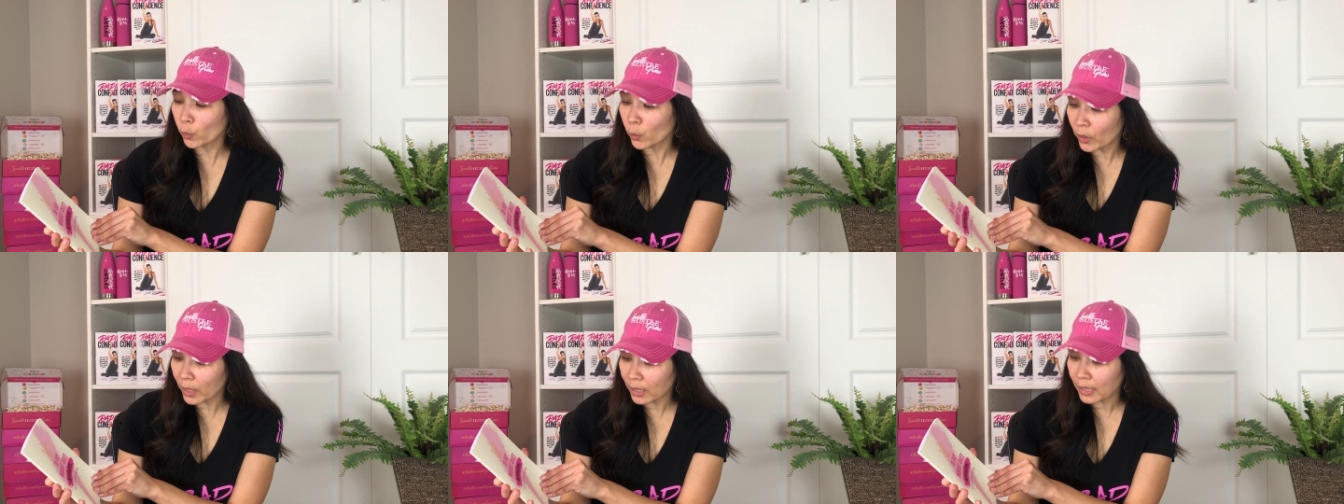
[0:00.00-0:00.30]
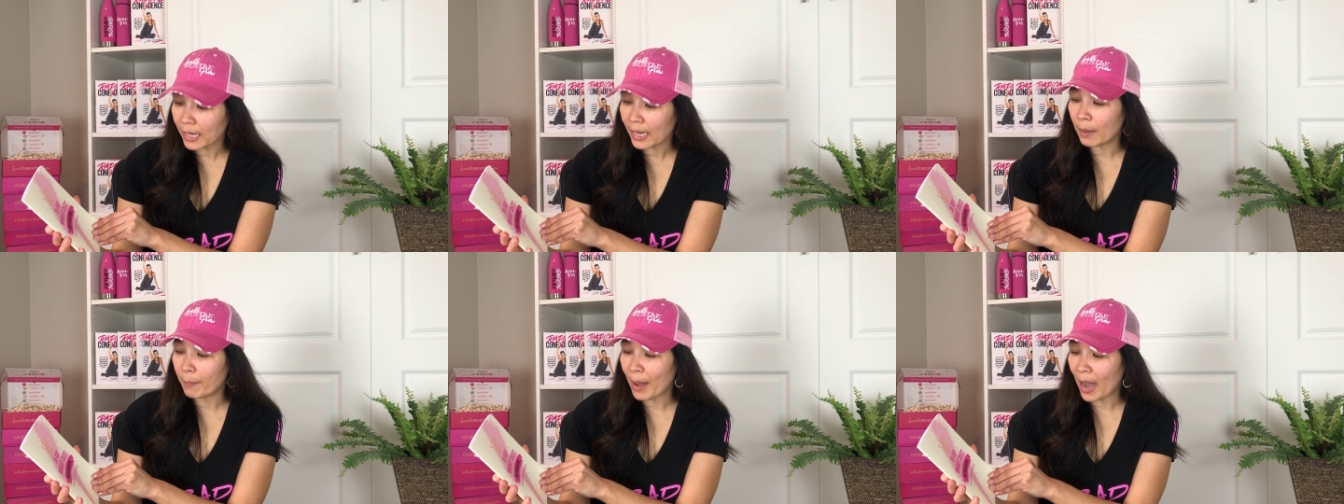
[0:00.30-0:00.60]

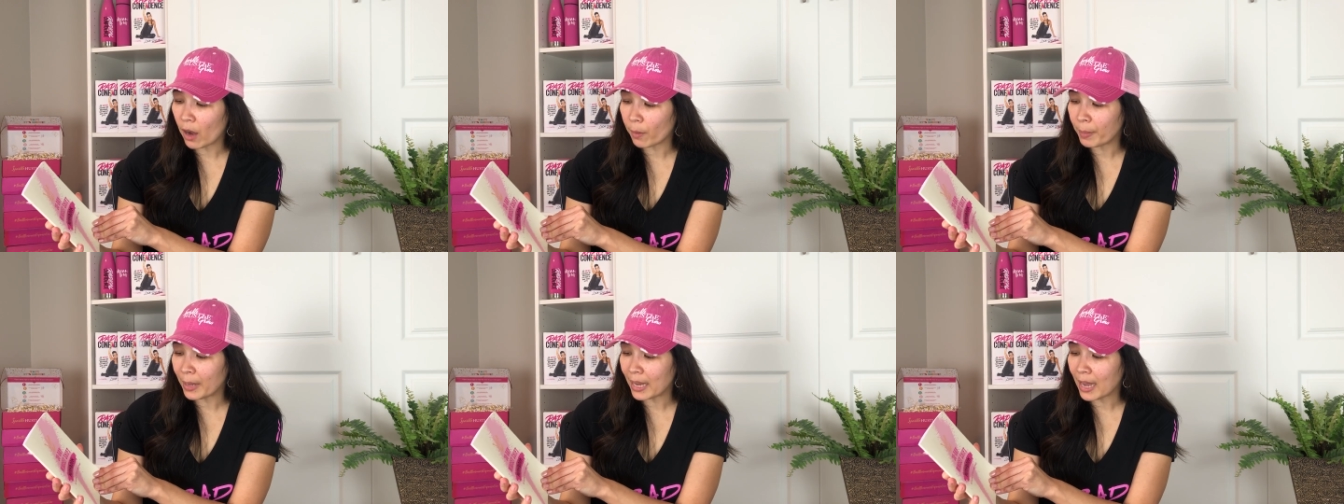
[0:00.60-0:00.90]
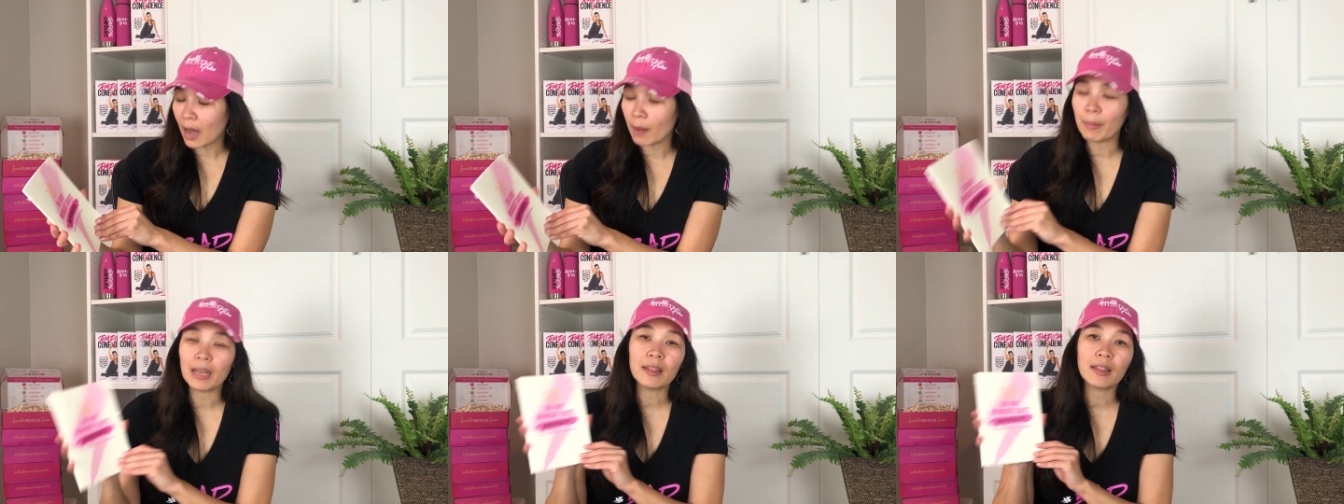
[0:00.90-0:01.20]
really about
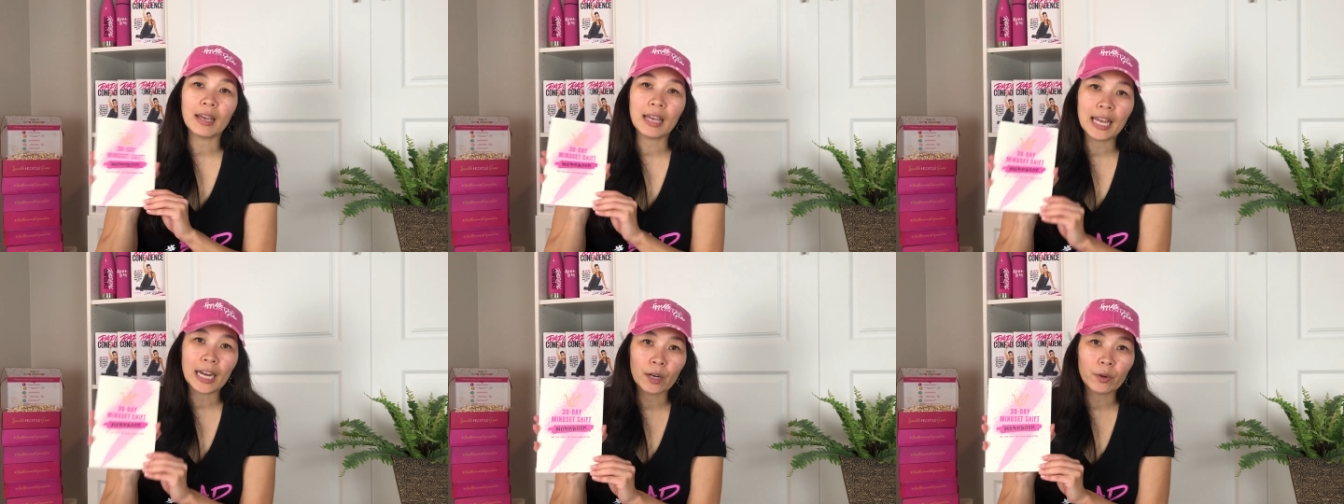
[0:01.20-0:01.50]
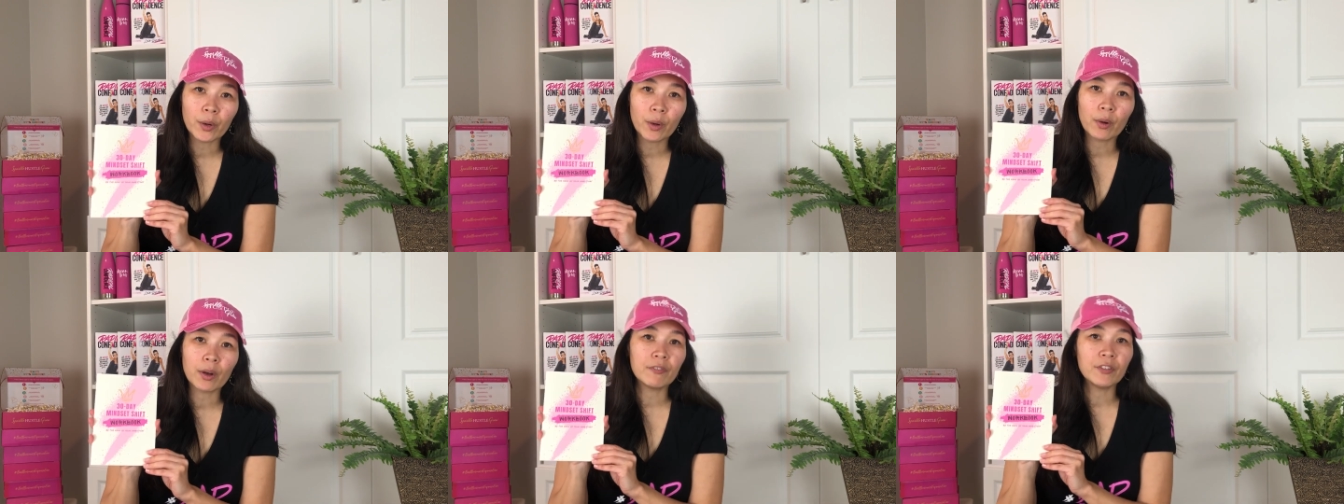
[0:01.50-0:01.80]
becoming the
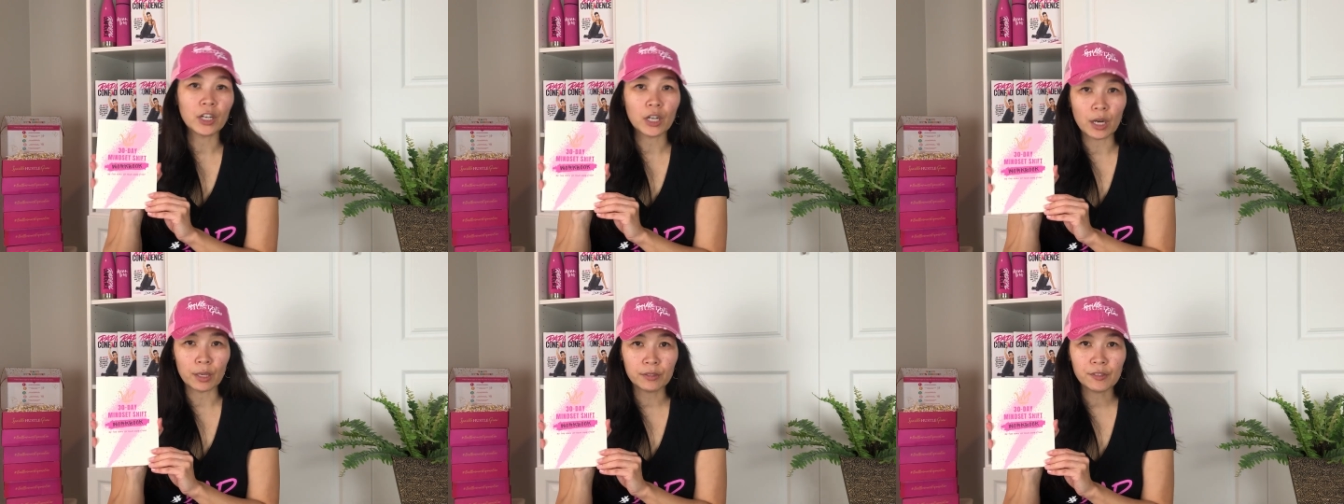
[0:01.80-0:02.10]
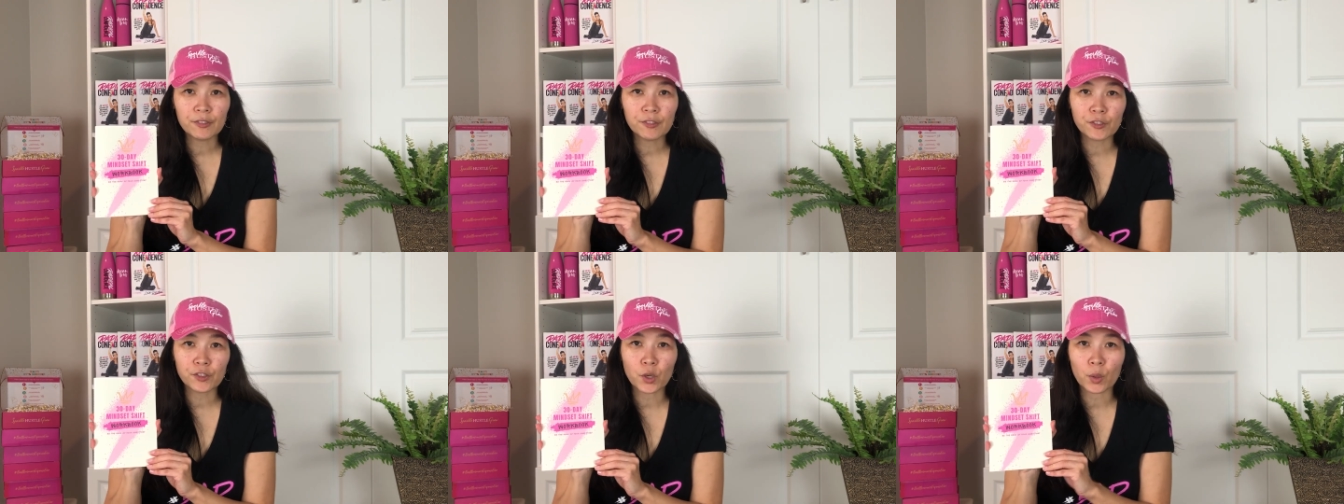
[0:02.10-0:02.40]
hero of your own
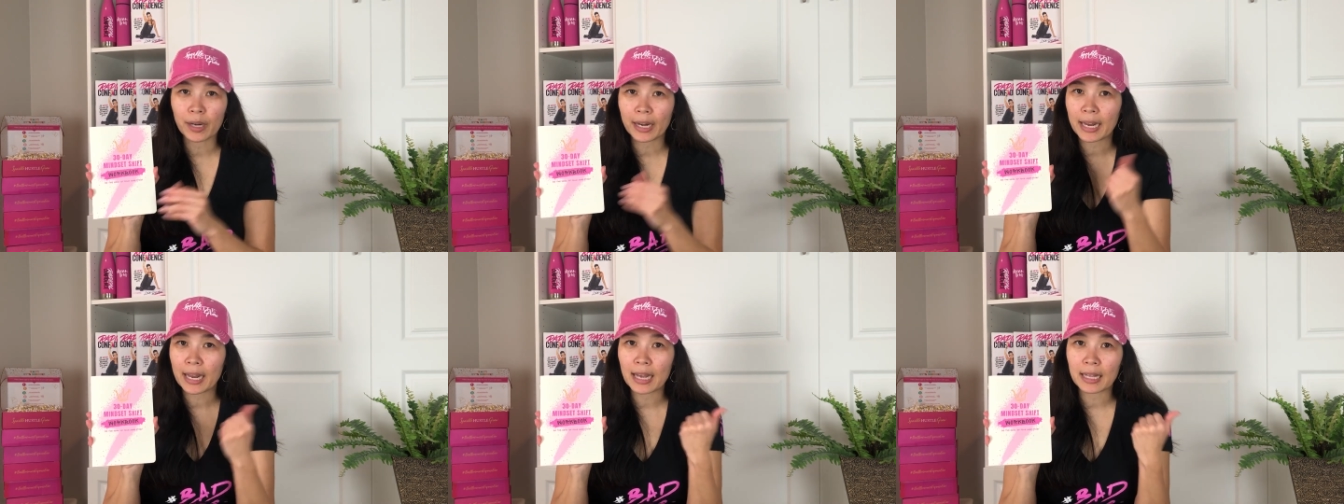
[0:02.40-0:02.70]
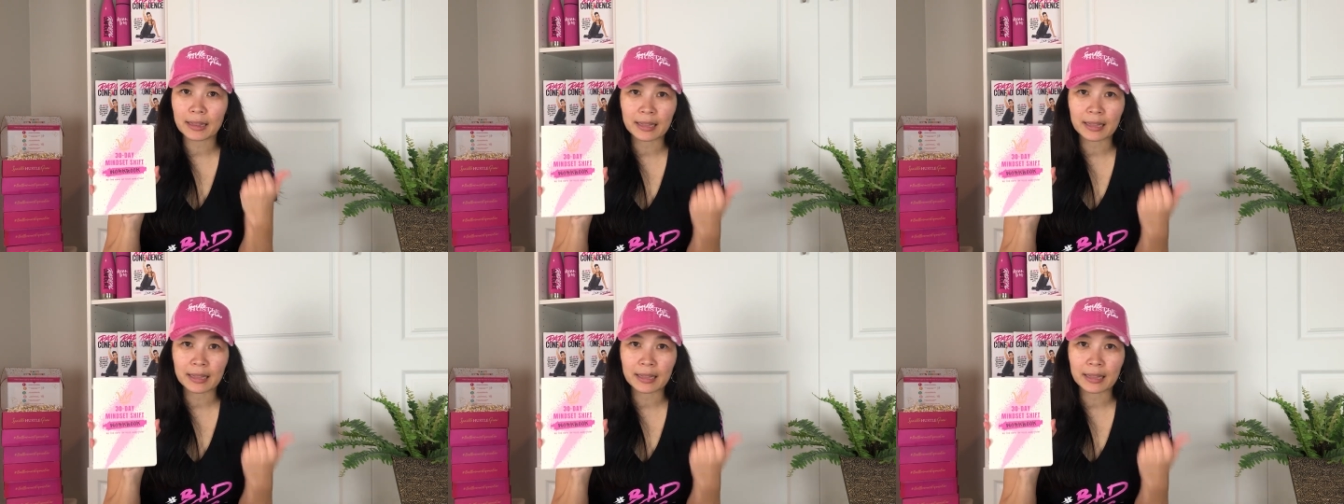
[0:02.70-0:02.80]
story.